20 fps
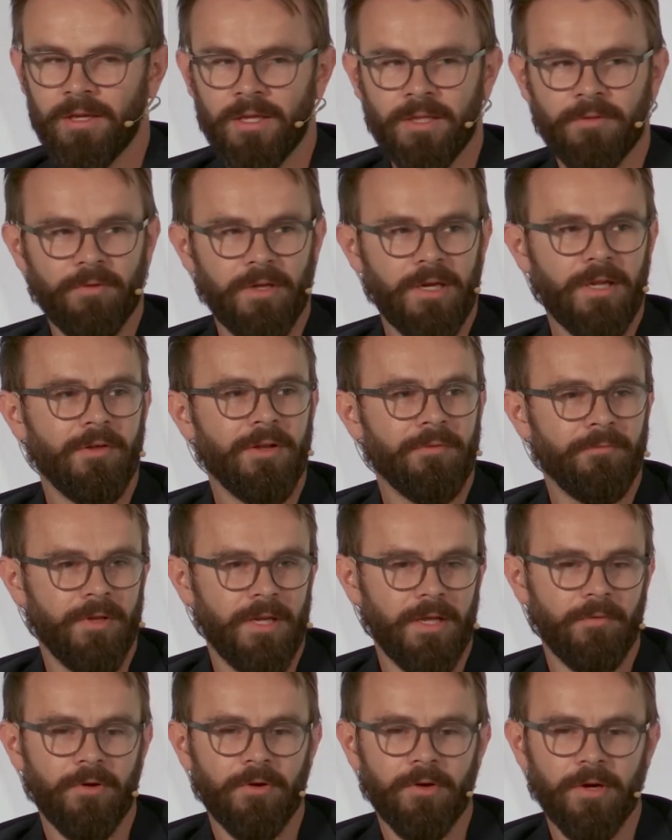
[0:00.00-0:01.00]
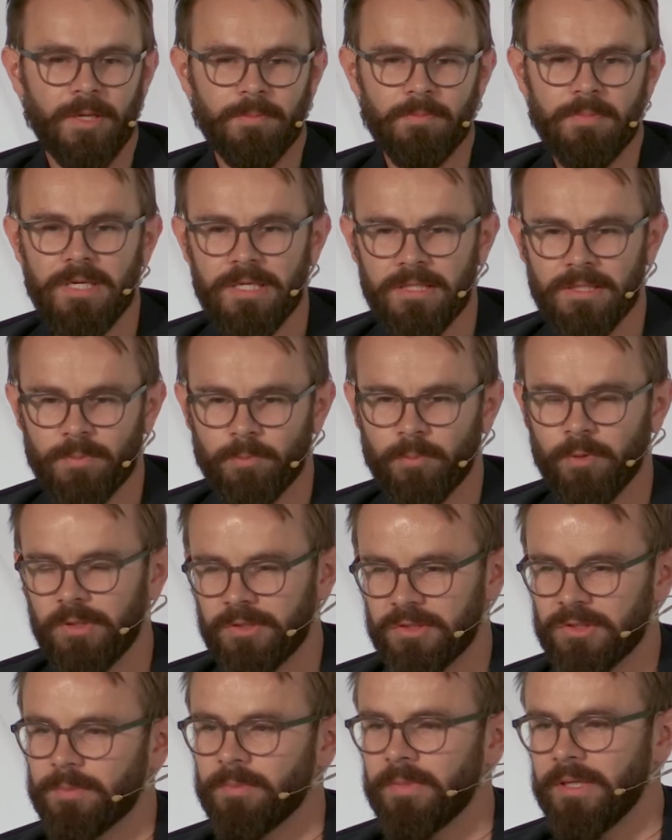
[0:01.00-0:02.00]
And whenever I meet
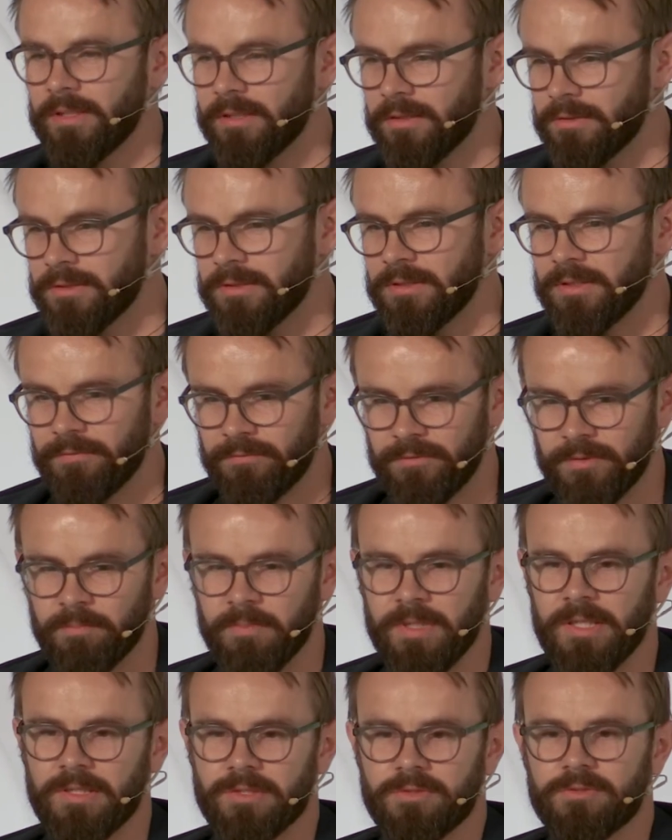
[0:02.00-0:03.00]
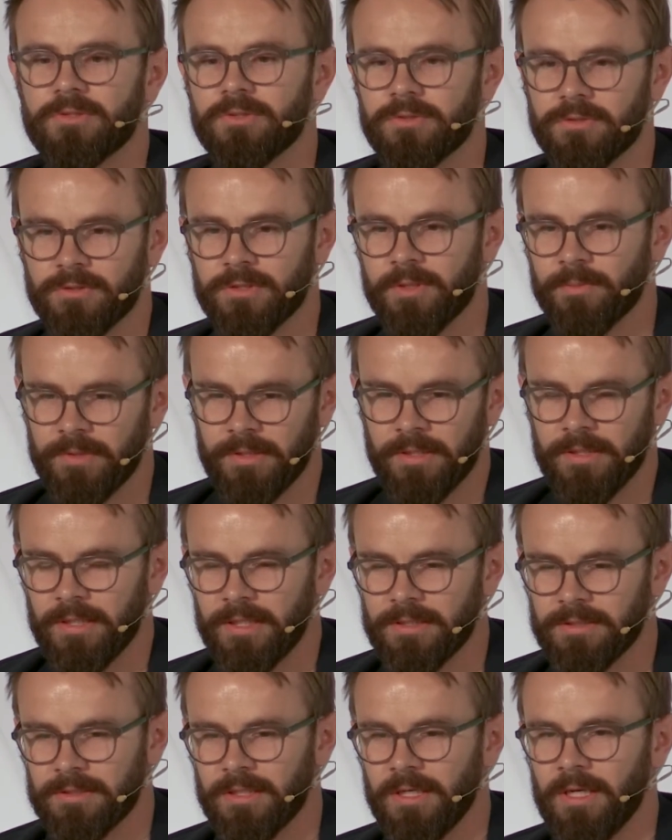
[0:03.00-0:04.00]
policymakers in different ministries or something
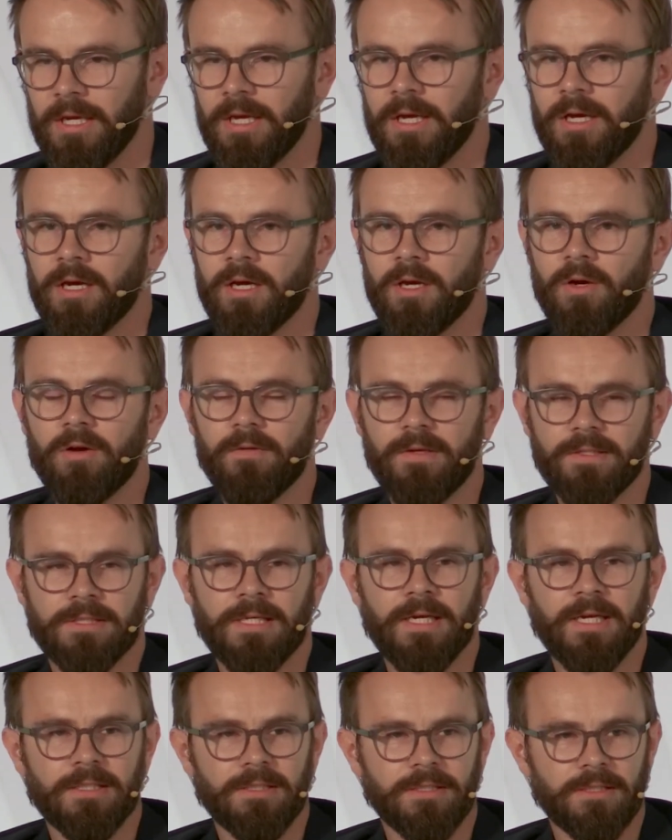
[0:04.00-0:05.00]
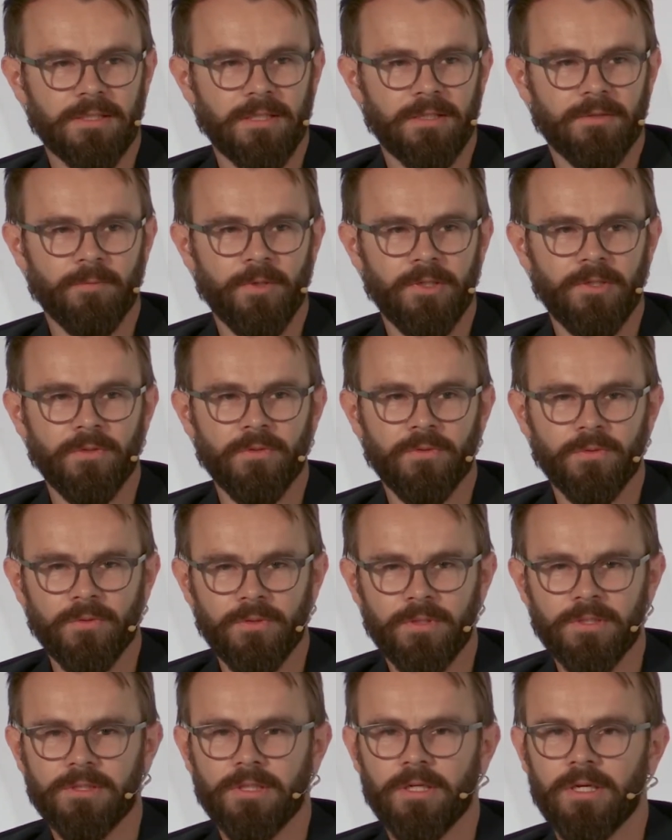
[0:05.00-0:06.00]
else, I always ask that when you
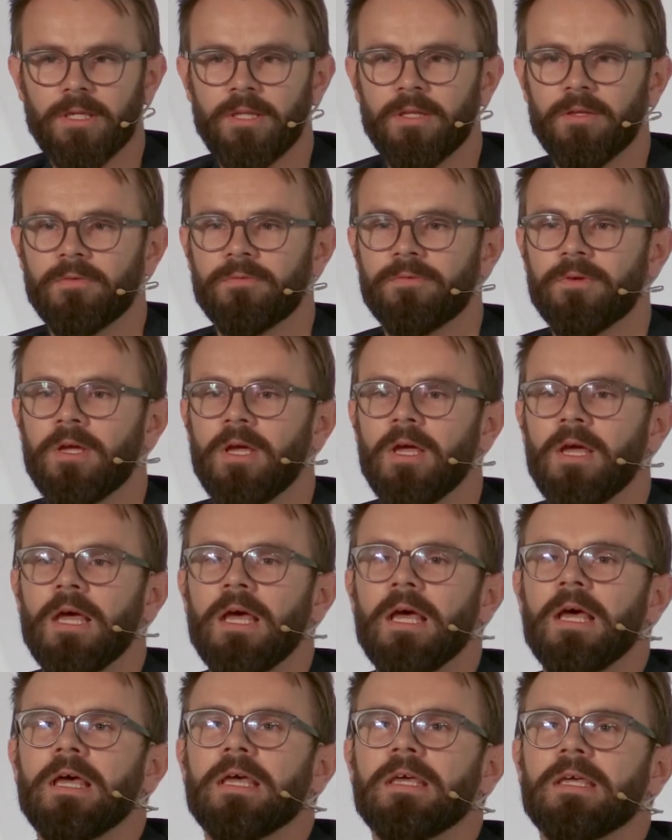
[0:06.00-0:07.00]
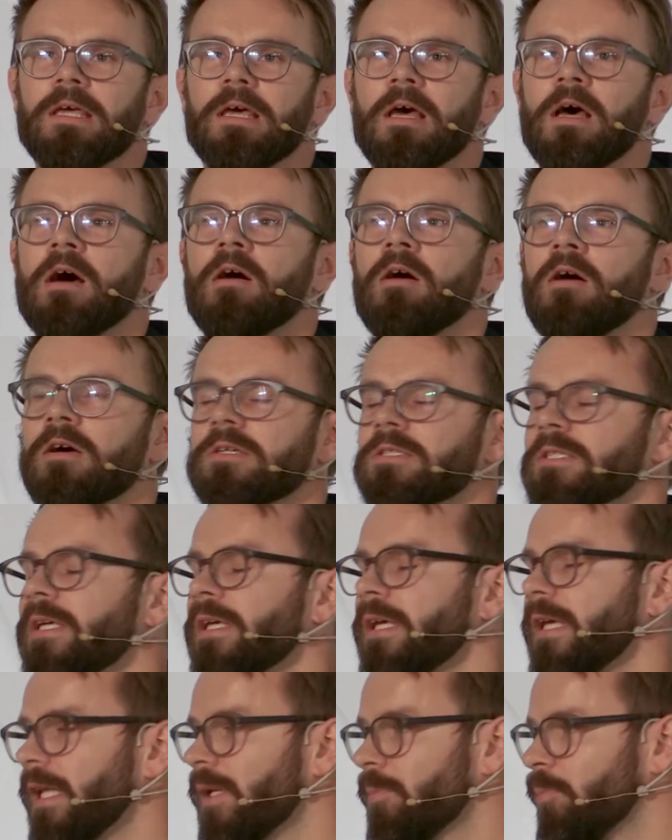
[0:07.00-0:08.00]
do this kind of
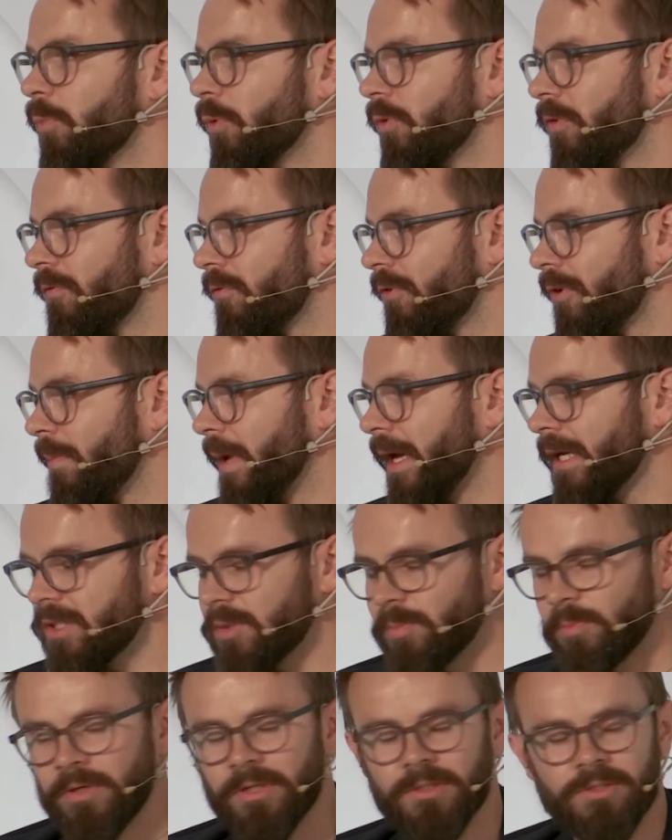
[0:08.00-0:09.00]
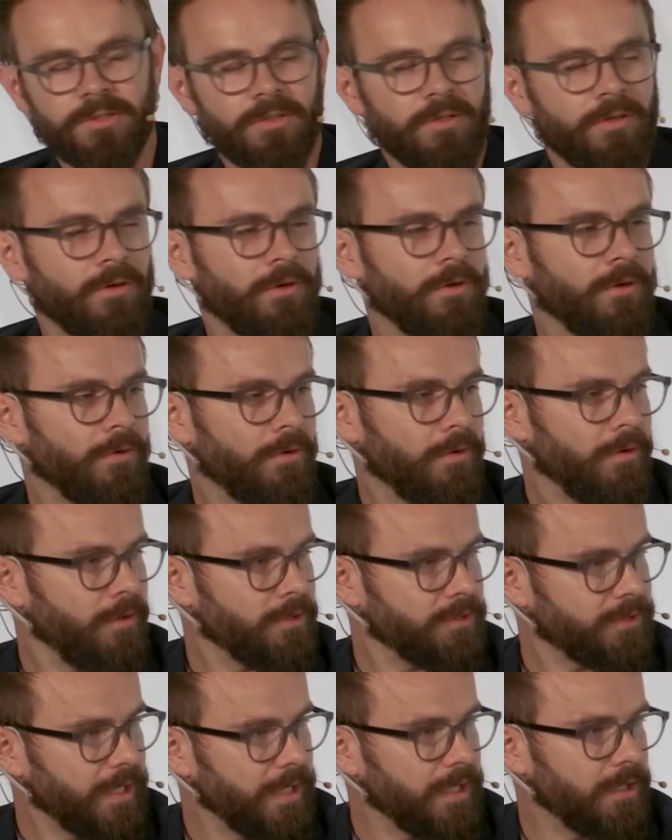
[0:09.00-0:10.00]
asking input from experts
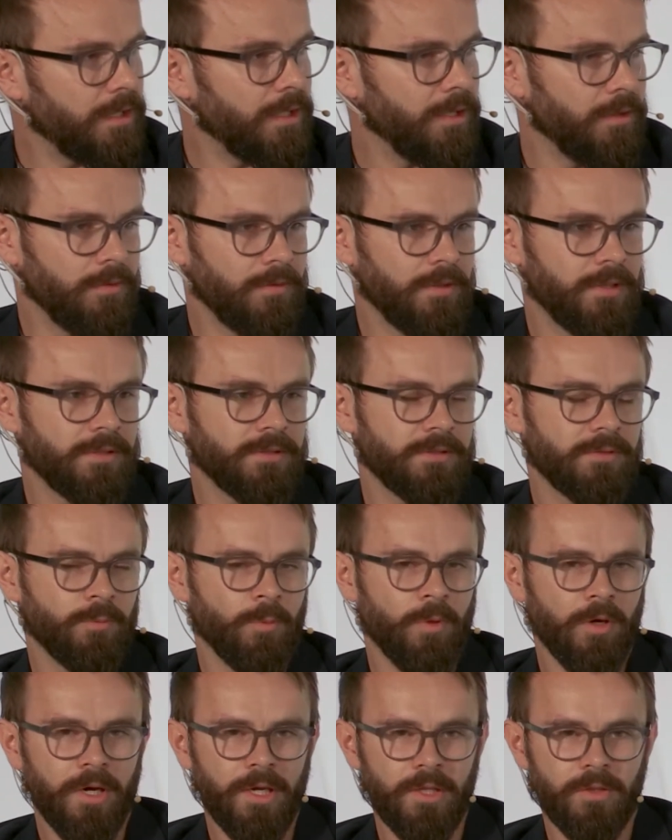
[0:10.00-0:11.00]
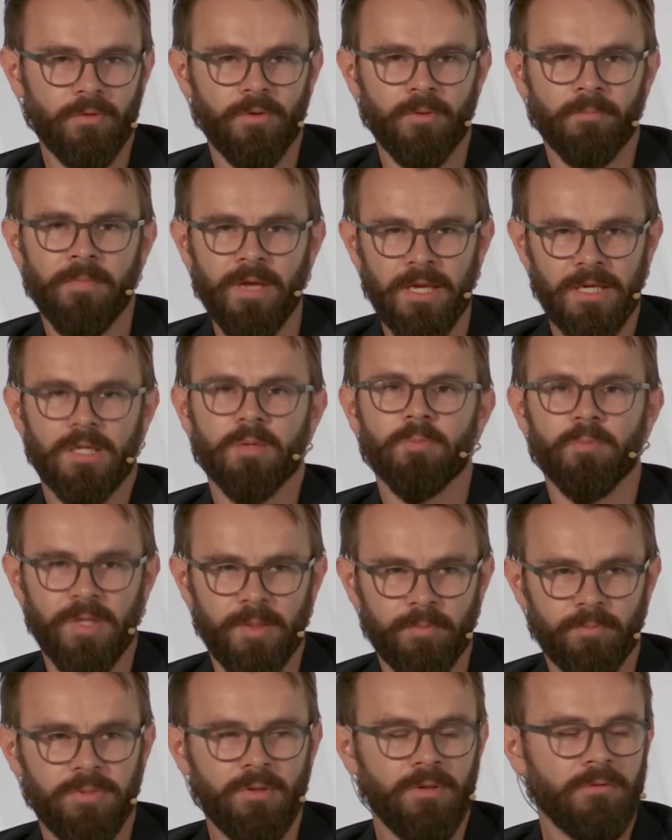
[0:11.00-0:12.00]
or stakeholders, why do you make
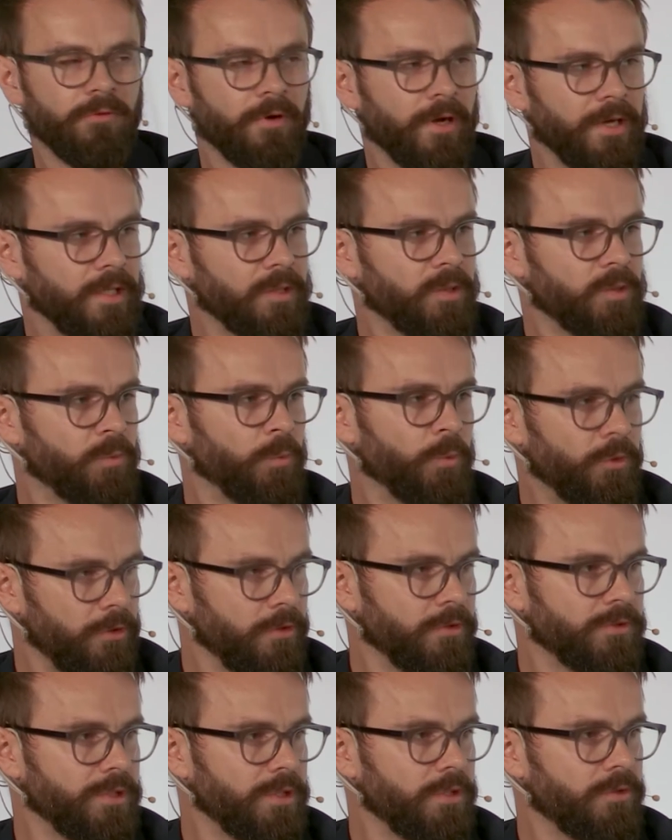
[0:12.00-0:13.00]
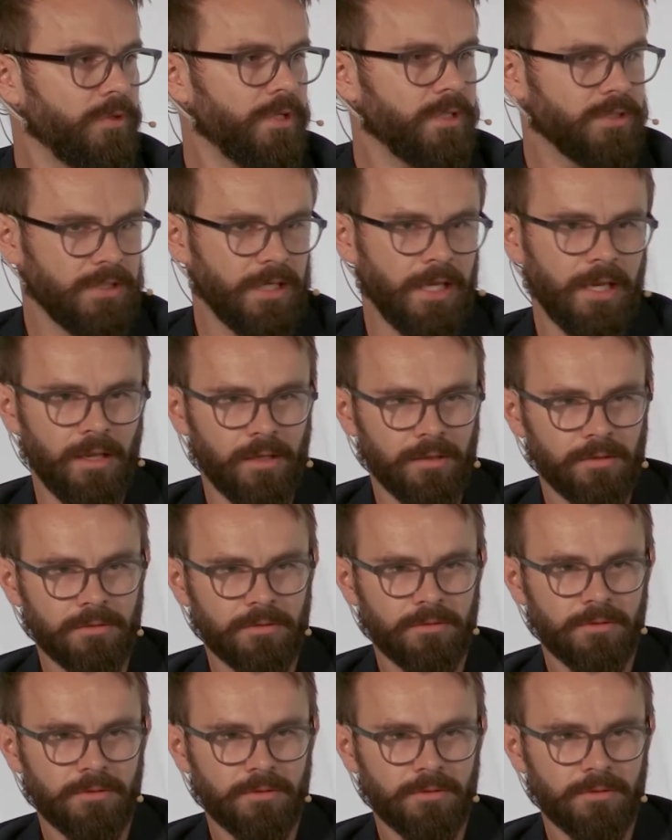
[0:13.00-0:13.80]
people write words into Excel?